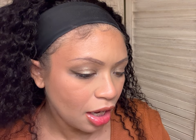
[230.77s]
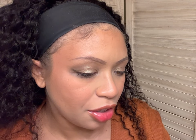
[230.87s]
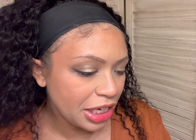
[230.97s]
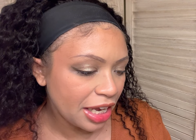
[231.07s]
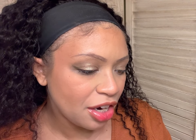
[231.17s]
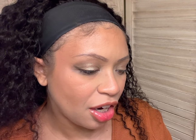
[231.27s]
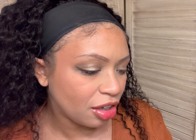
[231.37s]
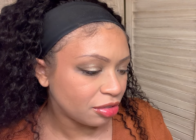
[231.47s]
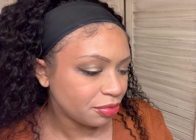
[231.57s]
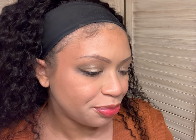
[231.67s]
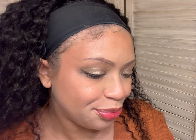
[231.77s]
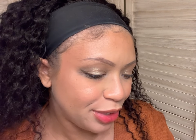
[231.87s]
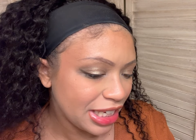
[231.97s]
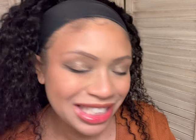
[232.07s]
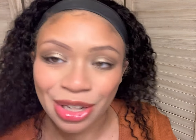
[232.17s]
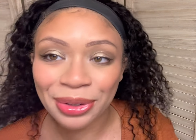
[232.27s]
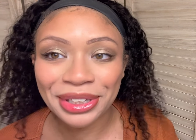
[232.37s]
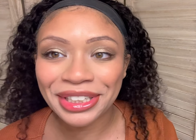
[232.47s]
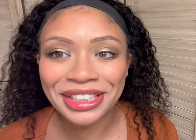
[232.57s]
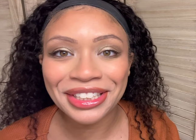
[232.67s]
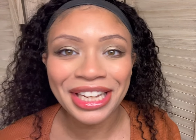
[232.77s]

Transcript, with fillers: Oh yeah, no. It's no good.